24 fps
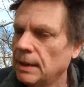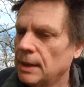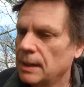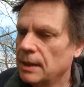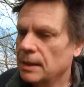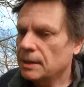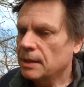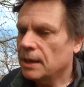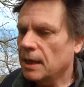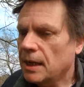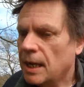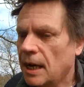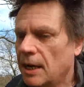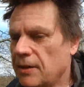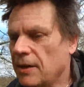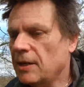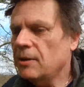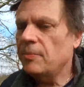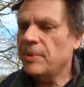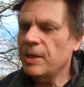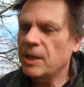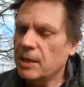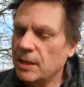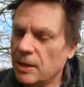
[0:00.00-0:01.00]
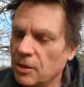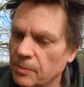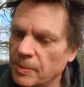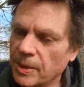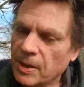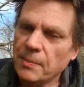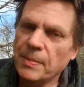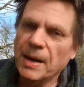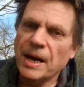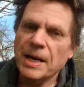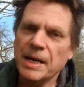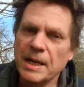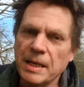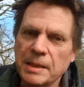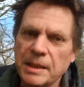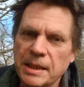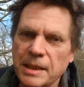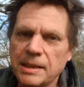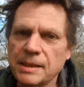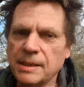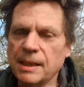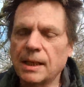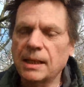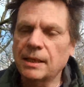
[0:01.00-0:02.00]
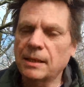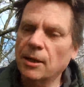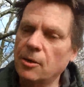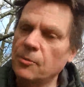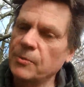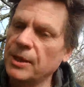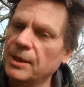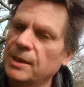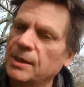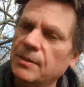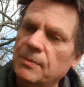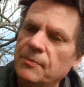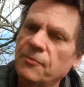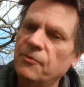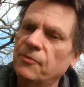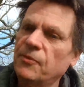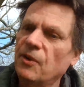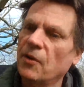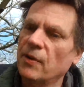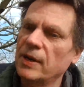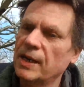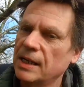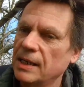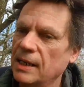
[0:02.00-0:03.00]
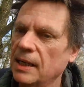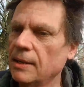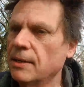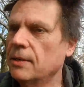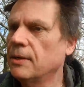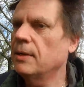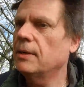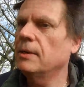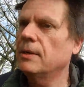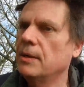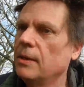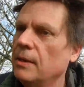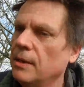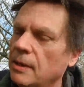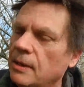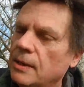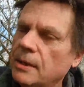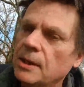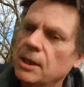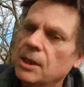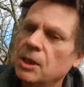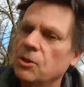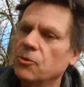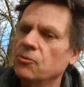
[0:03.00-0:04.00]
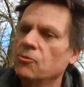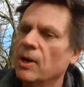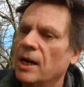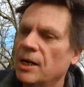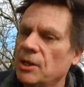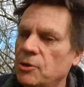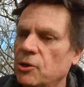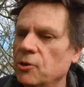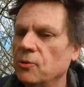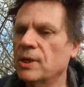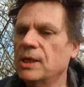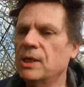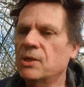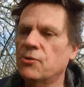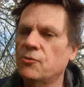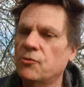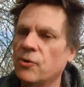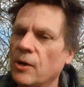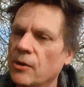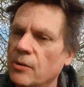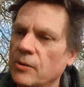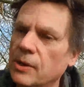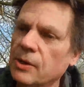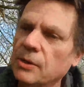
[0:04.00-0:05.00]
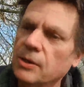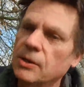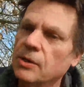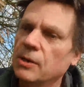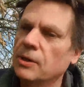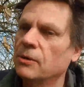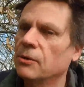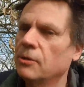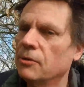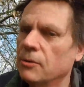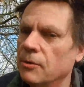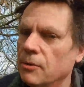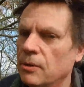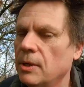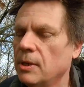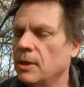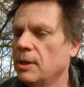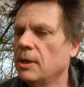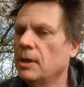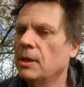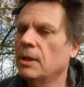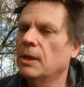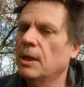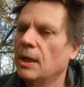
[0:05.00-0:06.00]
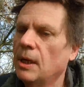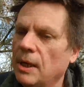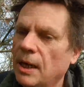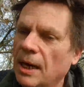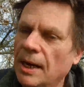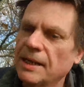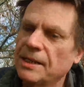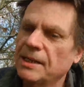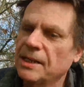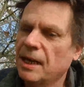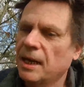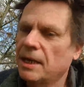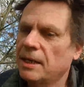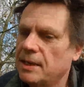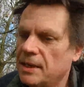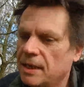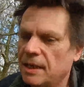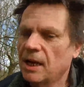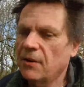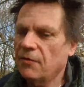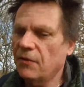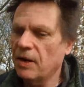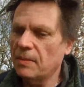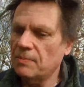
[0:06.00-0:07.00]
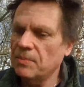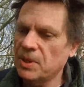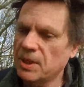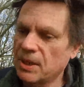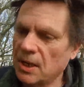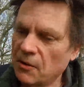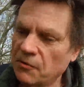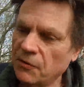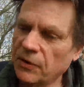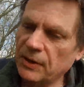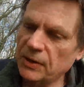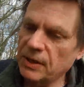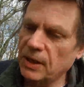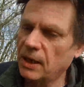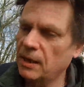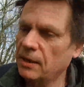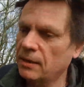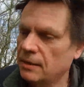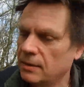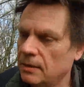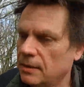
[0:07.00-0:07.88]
So yeah, there'll be a little bit about EDC. There'll be some very rangery stroke SKTFM stuff in there.